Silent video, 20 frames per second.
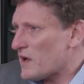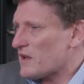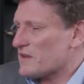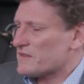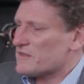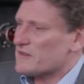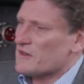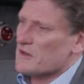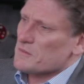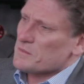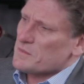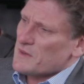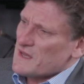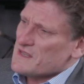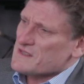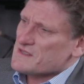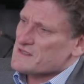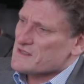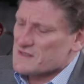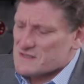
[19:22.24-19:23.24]
milestone
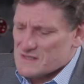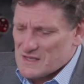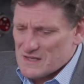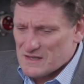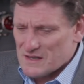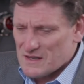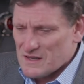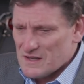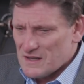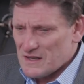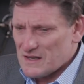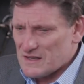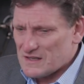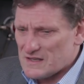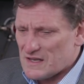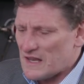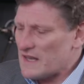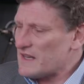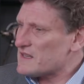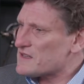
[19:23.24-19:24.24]
piece because it, it
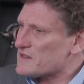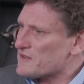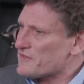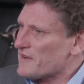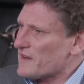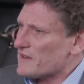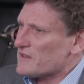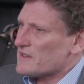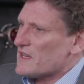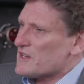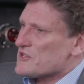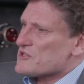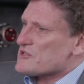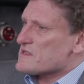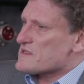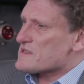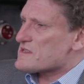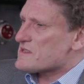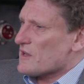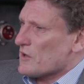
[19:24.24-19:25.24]
laid the
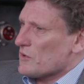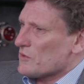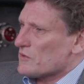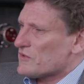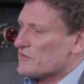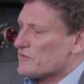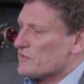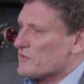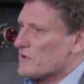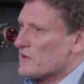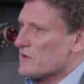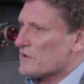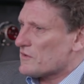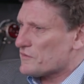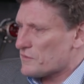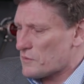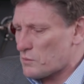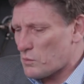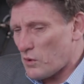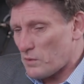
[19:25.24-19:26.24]
foundation stones for,
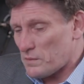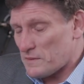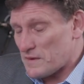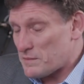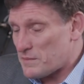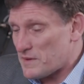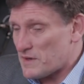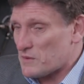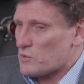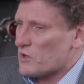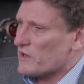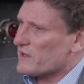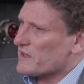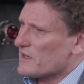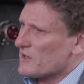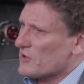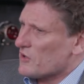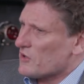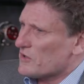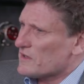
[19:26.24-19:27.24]
for what we've been
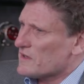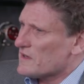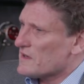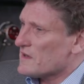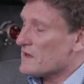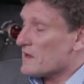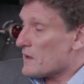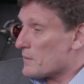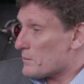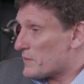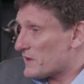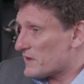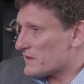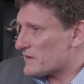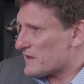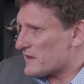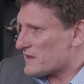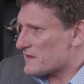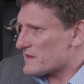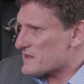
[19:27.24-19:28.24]
working on and
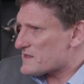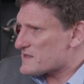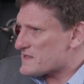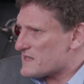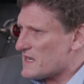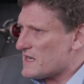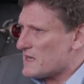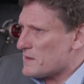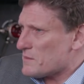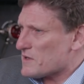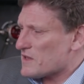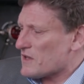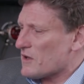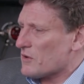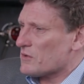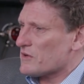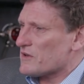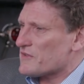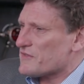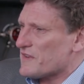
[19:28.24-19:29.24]
building the team and the
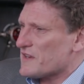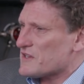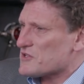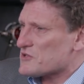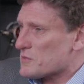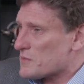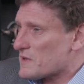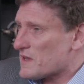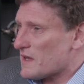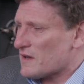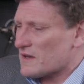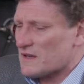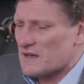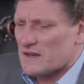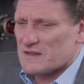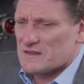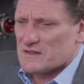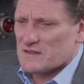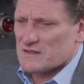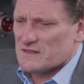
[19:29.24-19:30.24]
whole adventure with our
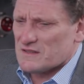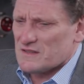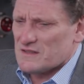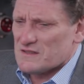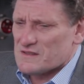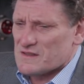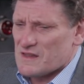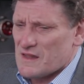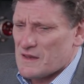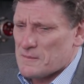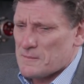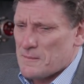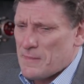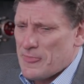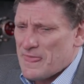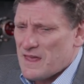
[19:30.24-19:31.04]
collectors since then.